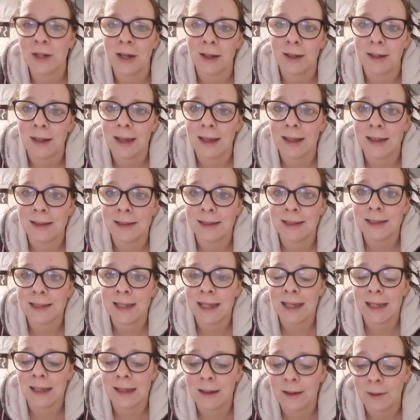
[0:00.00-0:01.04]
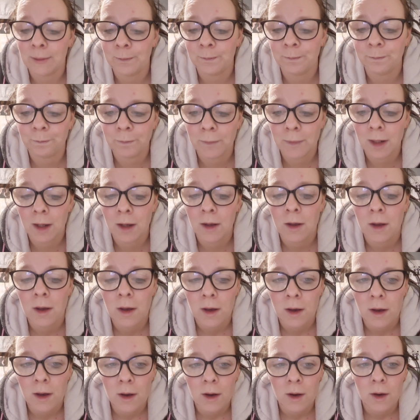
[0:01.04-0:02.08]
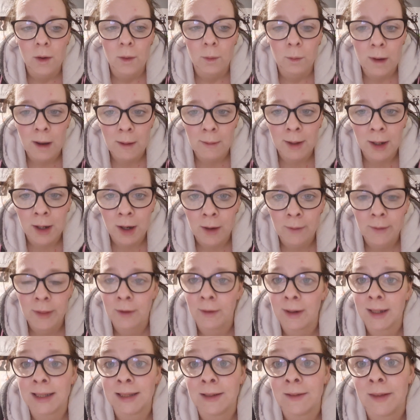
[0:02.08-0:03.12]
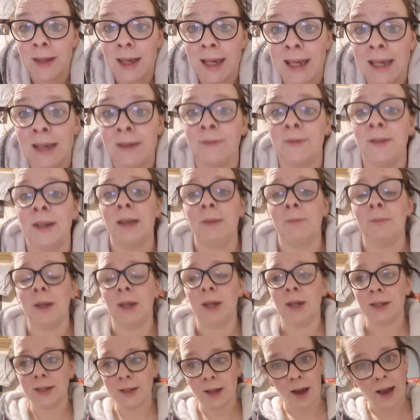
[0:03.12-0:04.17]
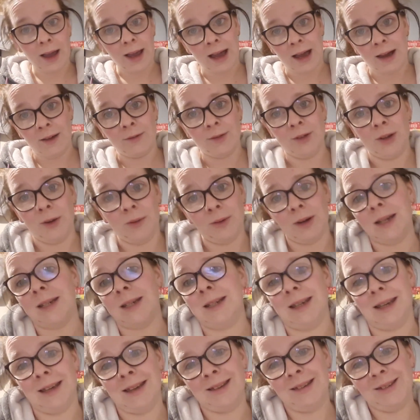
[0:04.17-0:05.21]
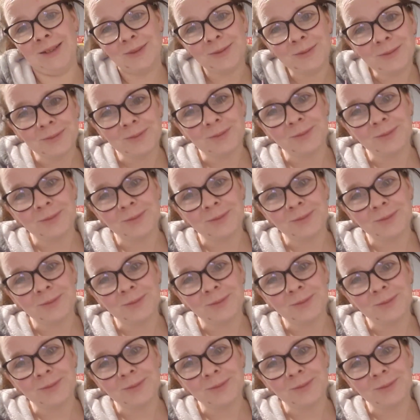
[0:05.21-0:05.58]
done and see where we go with the rest of the evening, because I have no idea.